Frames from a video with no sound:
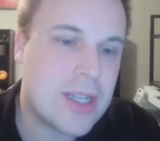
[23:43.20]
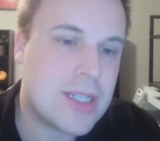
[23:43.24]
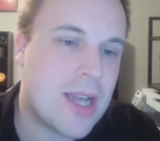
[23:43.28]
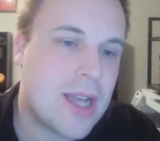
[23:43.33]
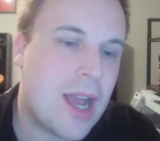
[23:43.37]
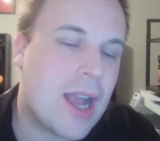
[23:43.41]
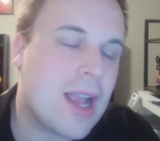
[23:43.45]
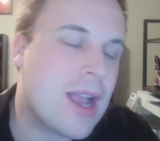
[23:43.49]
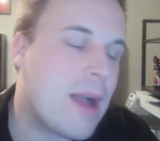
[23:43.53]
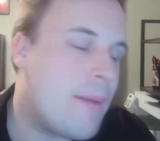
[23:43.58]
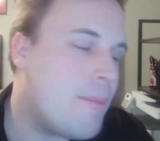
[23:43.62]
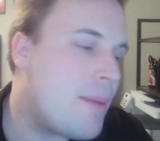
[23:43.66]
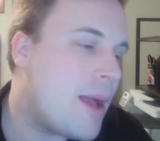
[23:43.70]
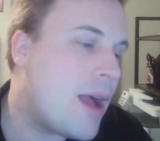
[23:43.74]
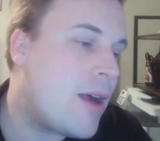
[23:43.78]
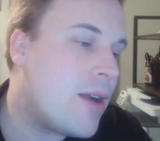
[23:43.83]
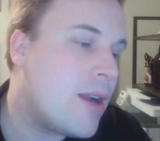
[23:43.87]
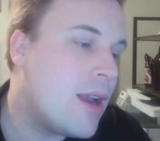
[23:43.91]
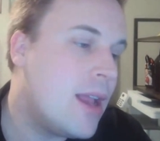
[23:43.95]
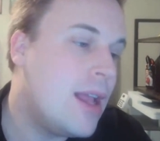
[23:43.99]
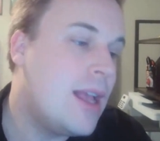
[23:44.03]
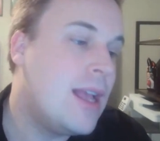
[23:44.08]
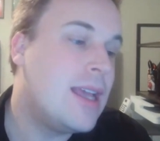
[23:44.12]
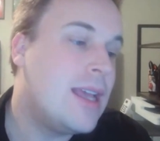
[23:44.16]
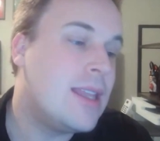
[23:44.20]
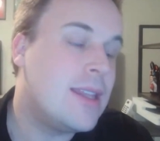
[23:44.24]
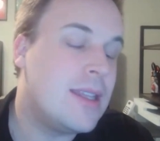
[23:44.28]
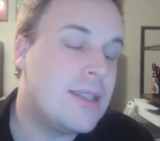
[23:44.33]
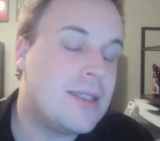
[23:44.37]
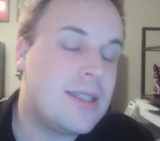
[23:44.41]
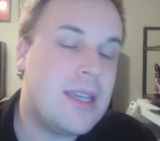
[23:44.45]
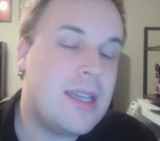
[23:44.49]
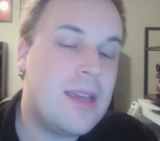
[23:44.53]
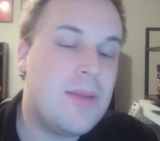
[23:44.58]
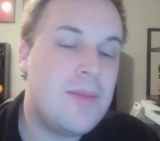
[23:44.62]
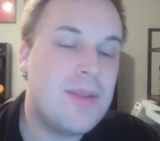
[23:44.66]
talk about the
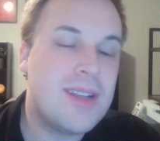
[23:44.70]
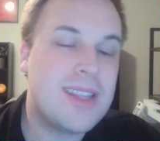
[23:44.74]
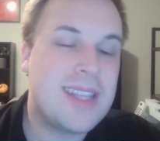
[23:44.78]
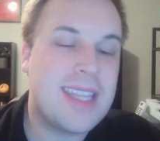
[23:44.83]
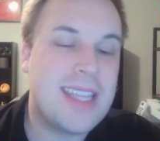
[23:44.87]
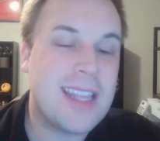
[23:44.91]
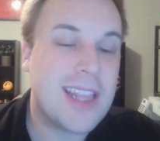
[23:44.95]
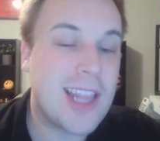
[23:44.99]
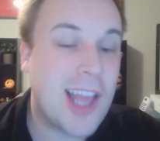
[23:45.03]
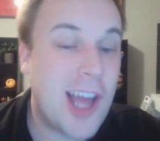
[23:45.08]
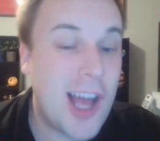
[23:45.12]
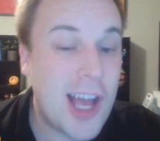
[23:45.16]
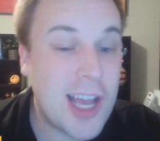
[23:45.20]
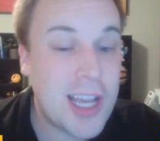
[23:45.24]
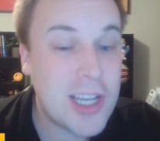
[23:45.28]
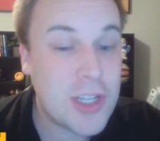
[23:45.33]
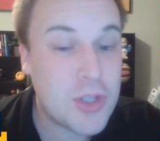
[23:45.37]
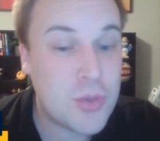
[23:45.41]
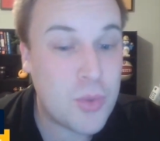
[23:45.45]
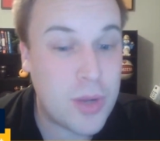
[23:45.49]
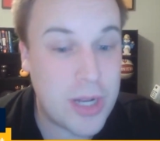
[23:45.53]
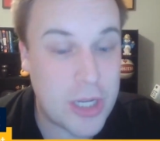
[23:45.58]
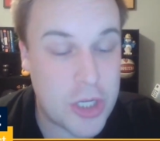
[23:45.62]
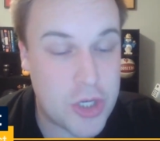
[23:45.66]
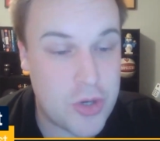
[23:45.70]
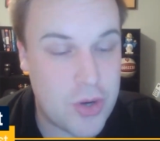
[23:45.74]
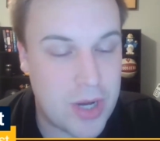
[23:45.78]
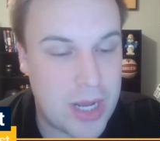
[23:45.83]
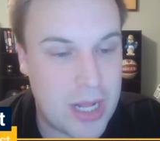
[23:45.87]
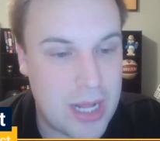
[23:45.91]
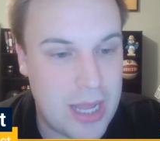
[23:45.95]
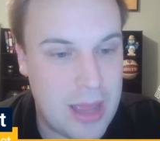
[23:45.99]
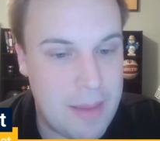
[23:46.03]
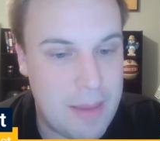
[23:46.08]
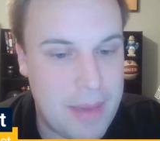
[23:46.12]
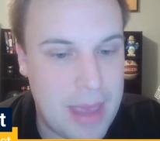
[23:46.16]
team with the longest winning
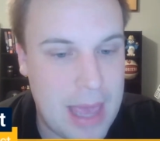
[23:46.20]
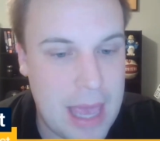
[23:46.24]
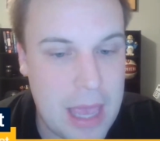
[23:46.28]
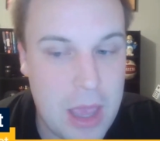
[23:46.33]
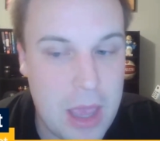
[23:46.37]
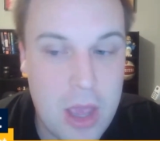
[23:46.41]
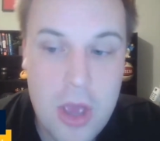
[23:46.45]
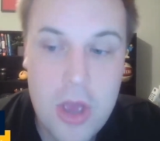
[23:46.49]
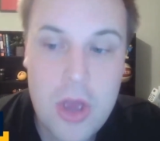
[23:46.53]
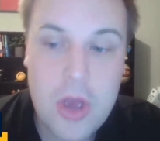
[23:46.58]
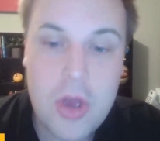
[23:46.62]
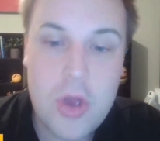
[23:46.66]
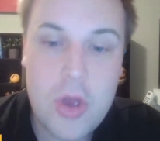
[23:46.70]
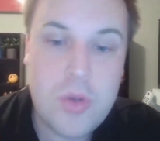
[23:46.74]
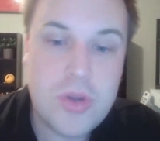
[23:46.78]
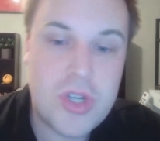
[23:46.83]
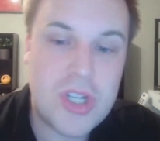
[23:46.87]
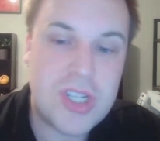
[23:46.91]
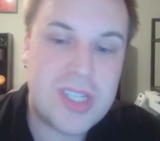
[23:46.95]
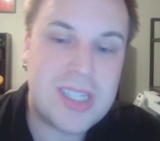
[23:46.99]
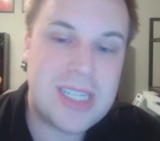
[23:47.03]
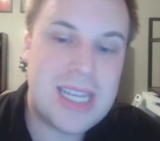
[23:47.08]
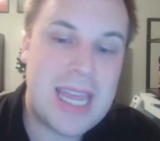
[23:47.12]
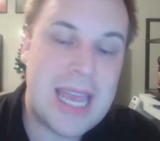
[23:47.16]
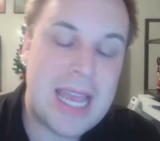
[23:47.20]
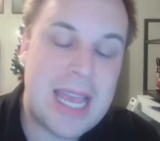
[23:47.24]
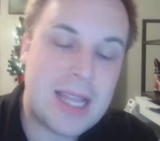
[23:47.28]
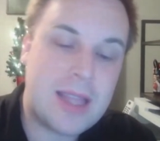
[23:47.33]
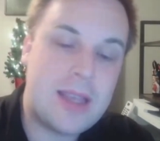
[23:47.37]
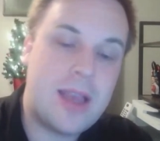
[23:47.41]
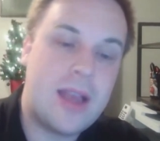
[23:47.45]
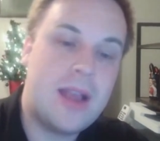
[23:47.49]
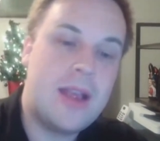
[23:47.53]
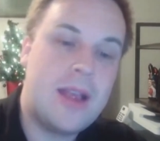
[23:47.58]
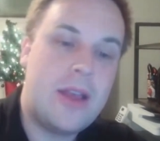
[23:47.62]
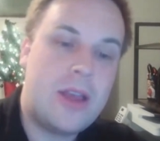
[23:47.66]
streak in the NBA, who just
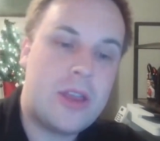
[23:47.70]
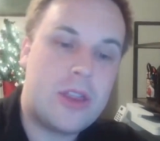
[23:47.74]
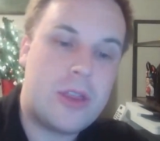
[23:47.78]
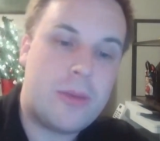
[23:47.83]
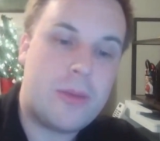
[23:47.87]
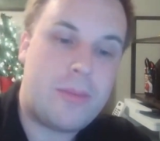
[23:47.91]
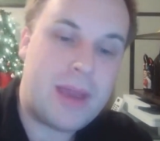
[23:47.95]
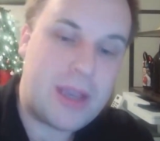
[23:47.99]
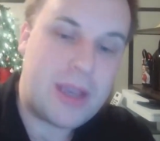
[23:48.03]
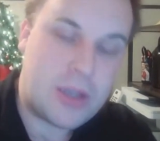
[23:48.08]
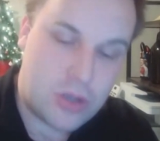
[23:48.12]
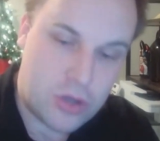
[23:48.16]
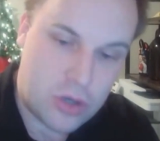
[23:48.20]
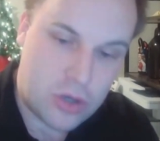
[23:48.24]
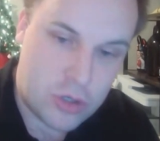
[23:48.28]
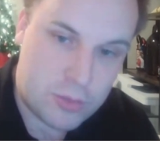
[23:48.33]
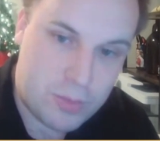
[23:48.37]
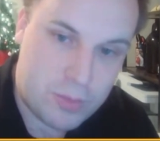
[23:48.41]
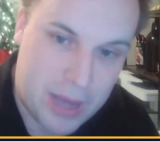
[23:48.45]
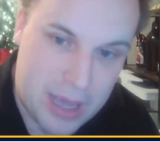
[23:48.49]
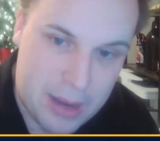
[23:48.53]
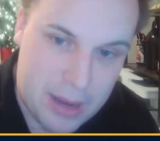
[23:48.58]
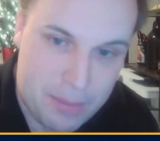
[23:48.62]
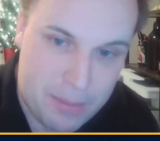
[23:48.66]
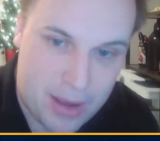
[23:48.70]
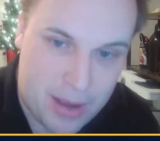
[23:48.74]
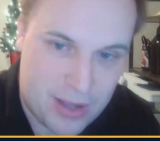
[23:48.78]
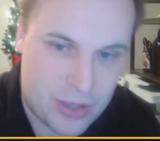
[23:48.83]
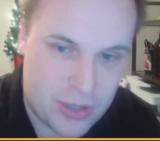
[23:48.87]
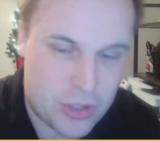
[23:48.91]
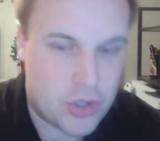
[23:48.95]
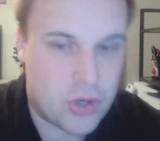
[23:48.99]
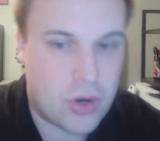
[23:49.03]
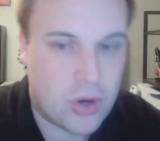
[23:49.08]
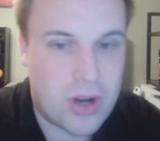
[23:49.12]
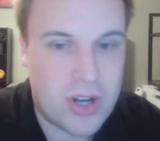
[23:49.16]
kicked the Pacers' butt. Paul
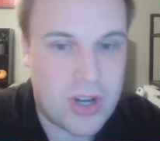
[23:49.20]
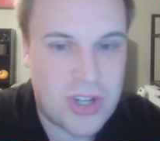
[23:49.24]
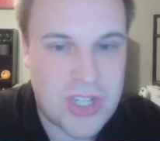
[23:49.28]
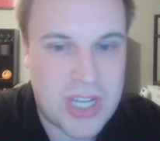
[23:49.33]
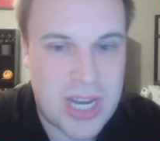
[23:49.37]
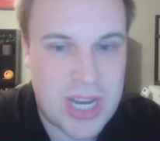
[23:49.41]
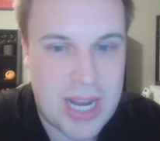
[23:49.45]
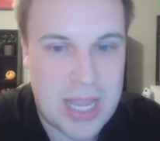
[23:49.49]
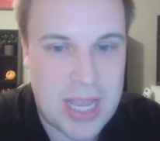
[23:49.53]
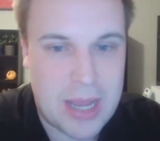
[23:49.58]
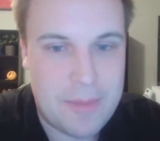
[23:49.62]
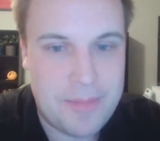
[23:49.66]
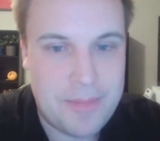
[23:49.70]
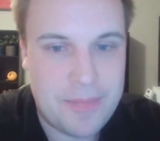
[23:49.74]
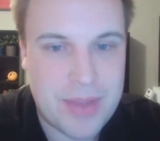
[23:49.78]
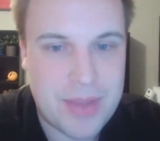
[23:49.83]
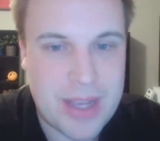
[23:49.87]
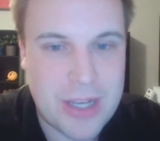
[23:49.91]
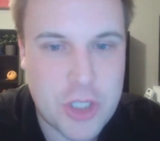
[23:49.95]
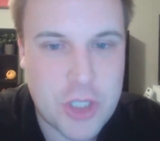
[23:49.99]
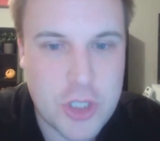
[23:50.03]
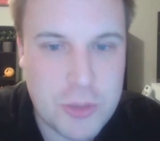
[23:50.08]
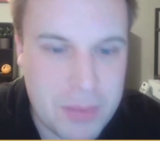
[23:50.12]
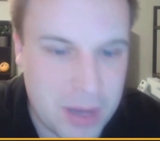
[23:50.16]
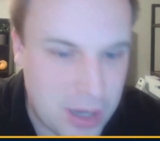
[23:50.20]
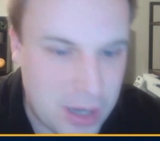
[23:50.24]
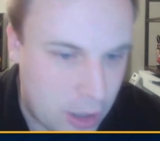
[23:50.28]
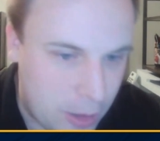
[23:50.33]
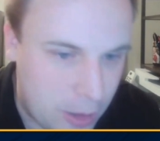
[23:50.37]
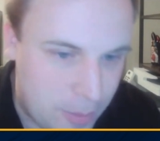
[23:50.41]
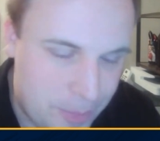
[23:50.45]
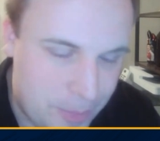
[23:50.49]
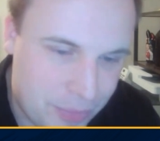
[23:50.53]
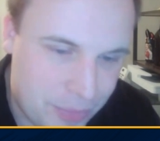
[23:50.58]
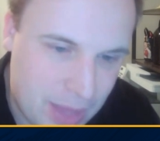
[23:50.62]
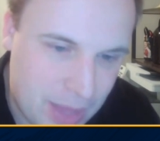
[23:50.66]
George getting a spittle
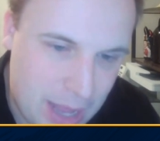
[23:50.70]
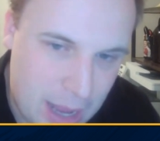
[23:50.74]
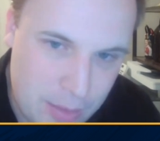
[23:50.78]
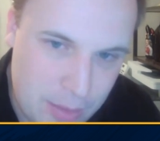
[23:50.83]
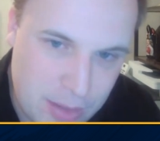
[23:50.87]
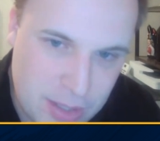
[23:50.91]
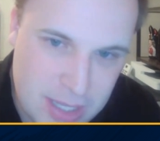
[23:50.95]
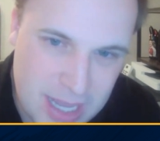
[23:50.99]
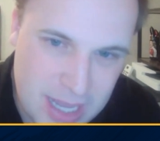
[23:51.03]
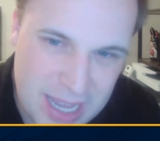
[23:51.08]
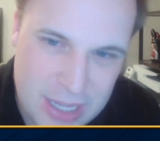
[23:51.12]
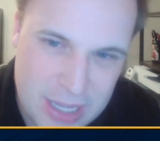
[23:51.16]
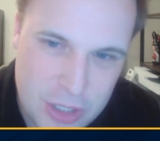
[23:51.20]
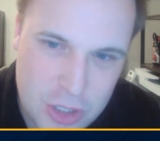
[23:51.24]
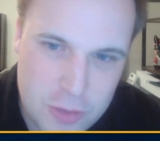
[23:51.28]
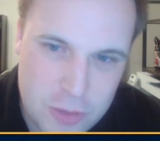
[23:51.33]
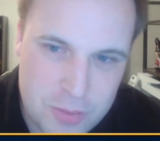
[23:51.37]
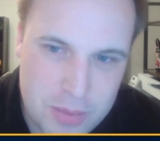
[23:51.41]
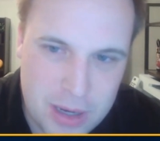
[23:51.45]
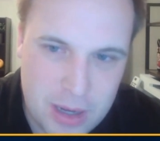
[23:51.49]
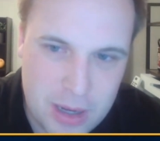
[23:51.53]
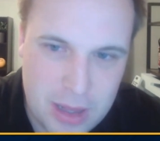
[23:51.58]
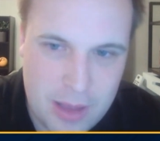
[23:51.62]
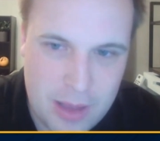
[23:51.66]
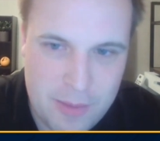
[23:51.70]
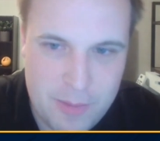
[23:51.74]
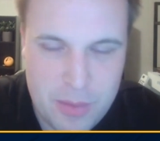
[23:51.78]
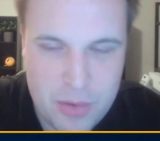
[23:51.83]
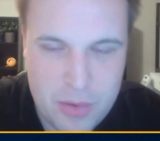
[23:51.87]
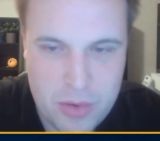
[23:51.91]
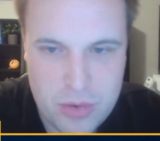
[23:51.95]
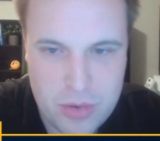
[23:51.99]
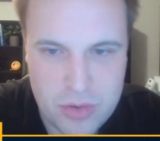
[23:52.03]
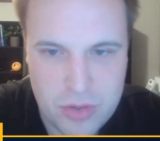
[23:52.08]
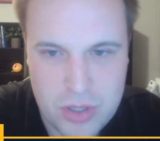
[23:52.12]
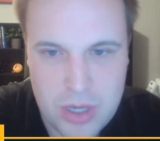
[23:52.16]
of
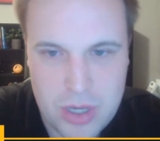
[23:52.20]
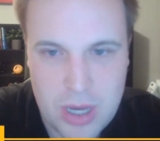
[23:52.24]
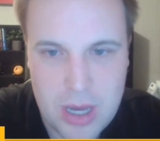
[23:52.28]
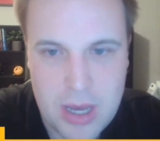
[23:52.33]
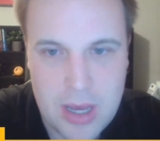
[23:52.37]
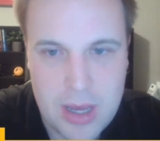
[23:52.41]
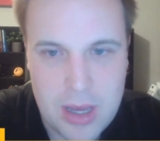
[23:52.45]
booze.